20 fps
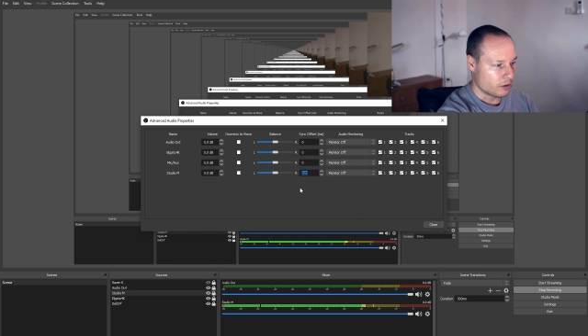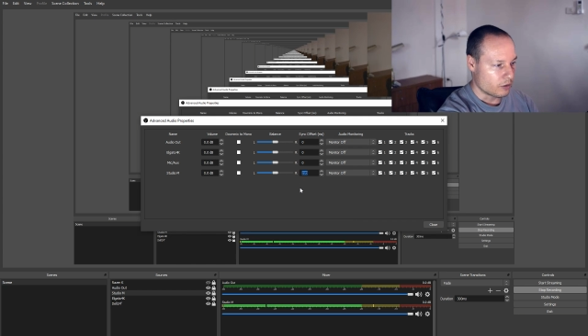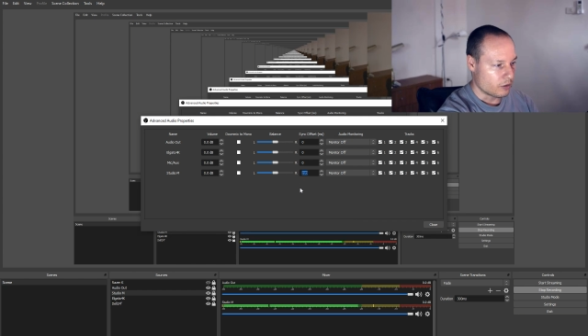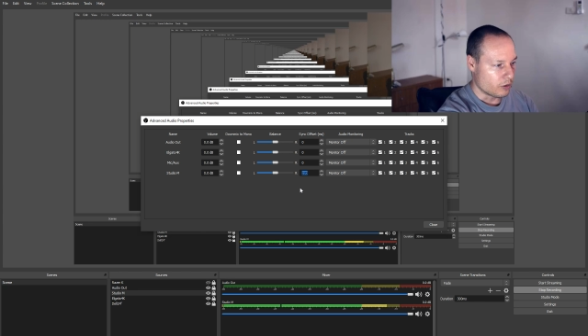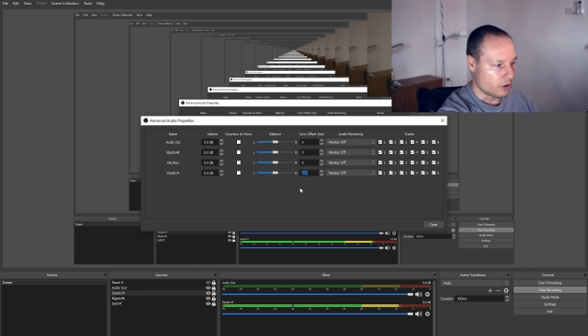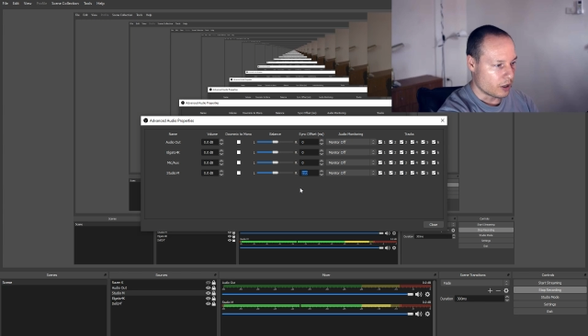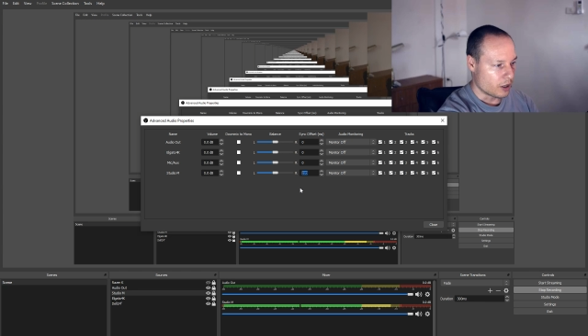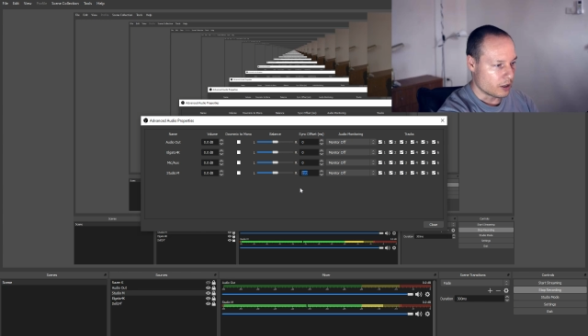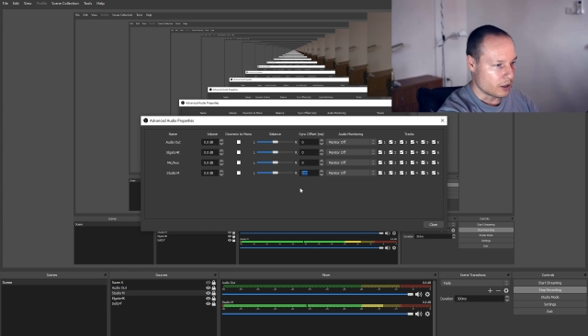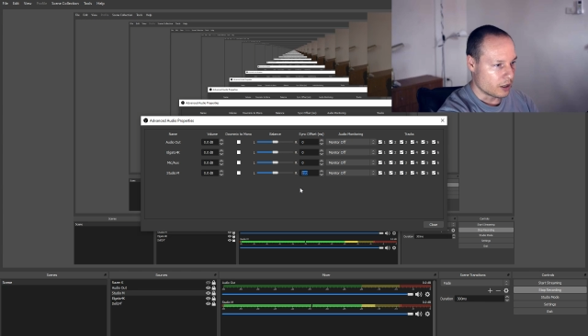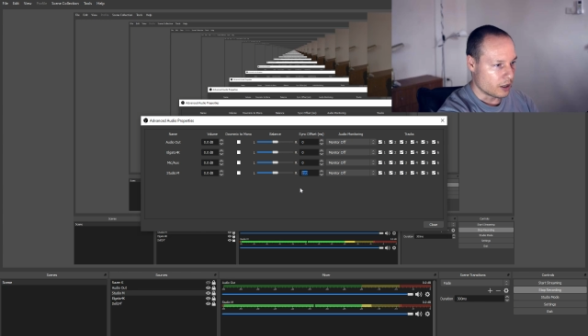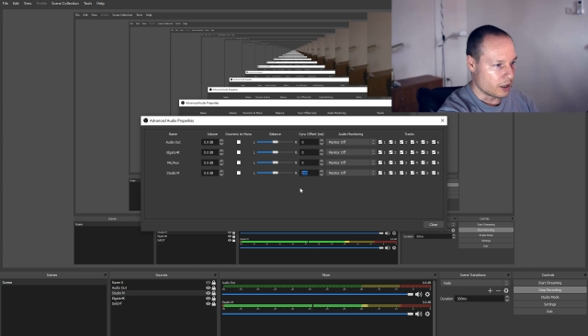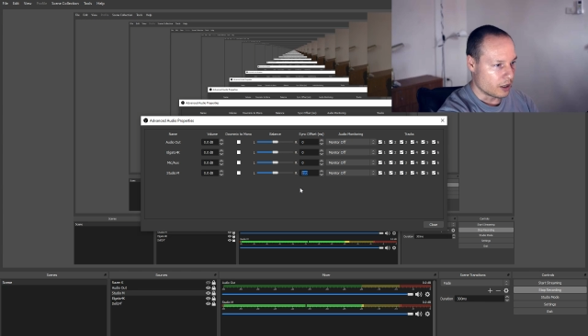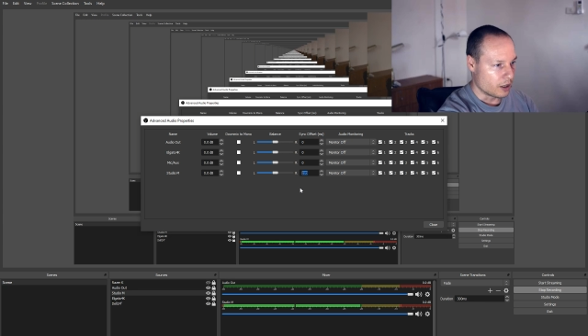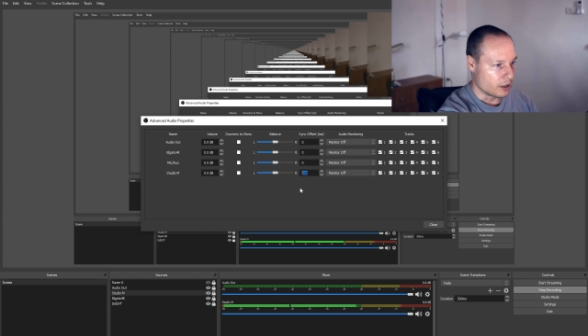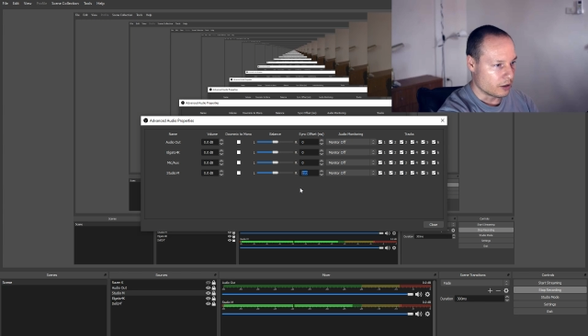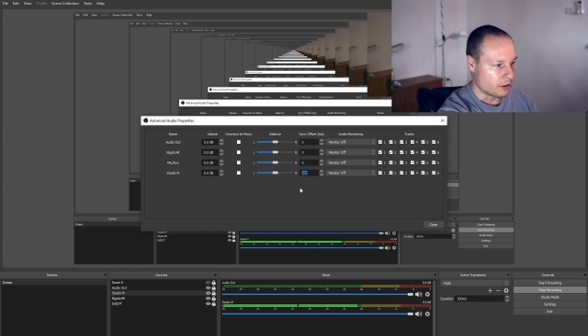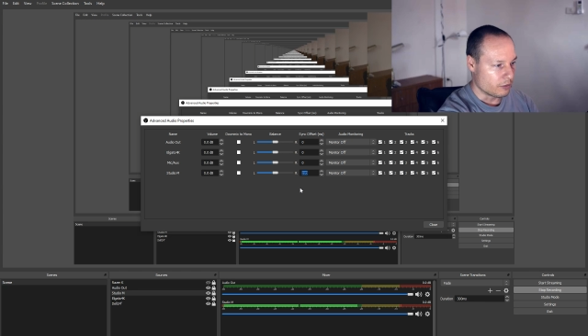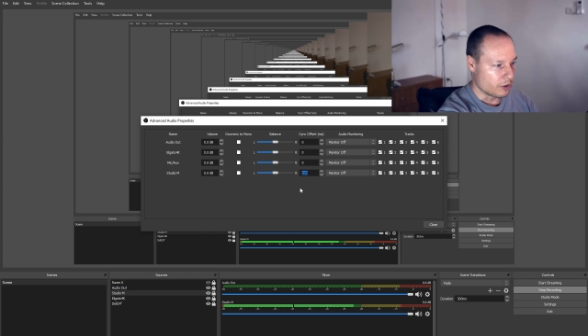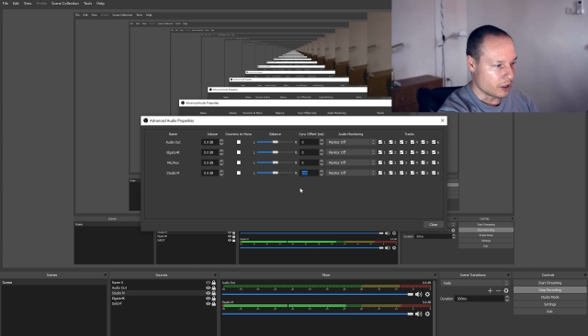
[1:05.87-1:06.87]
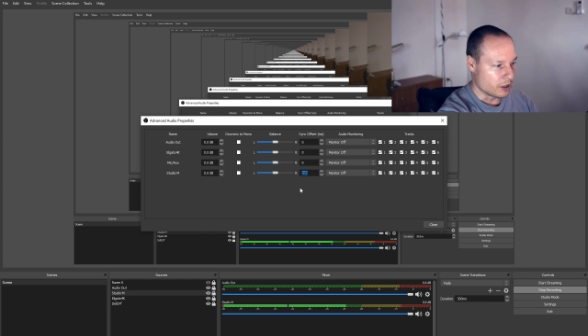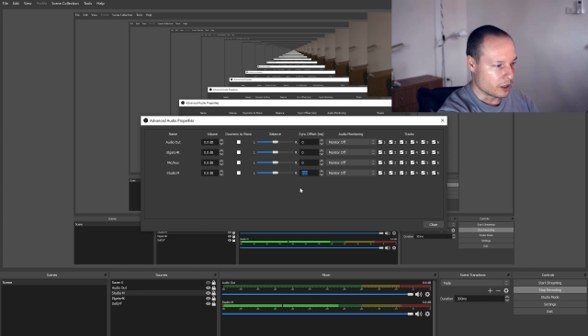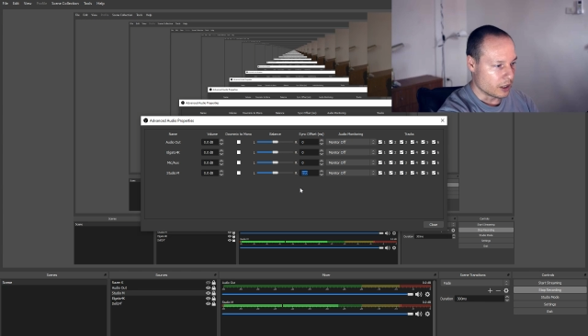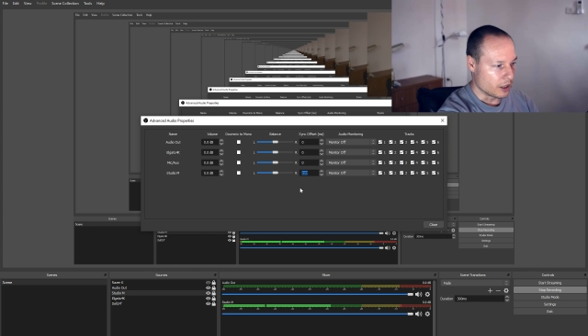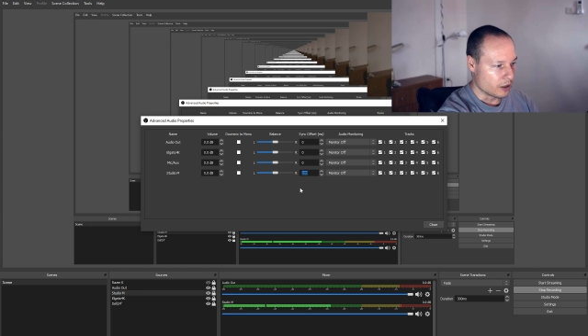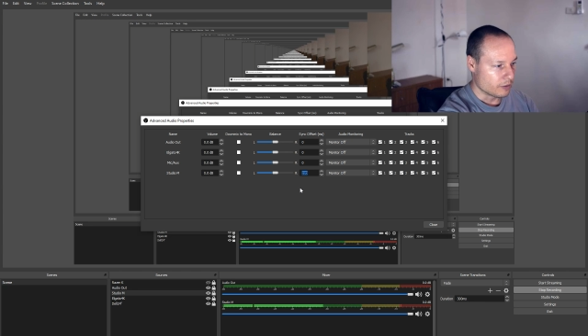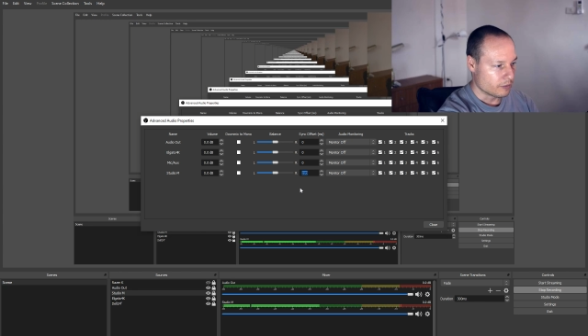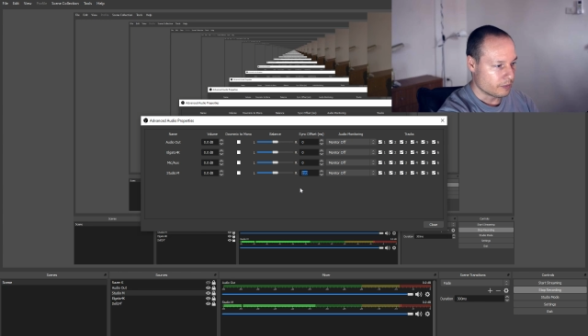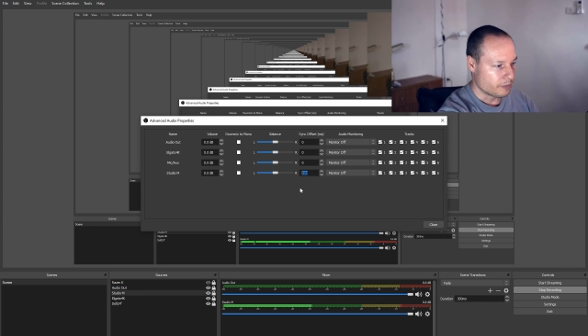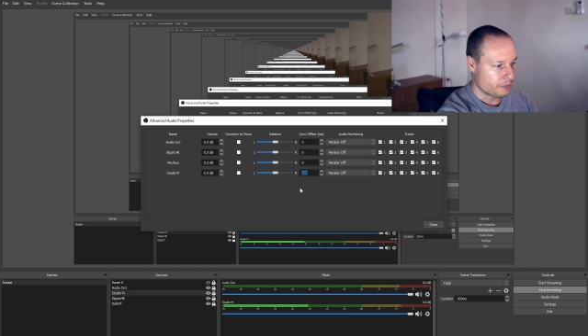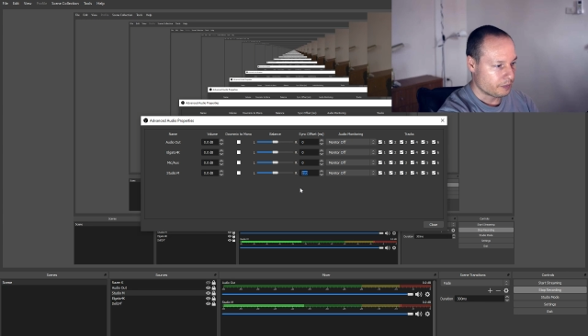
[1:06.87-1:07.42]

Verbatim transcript: 220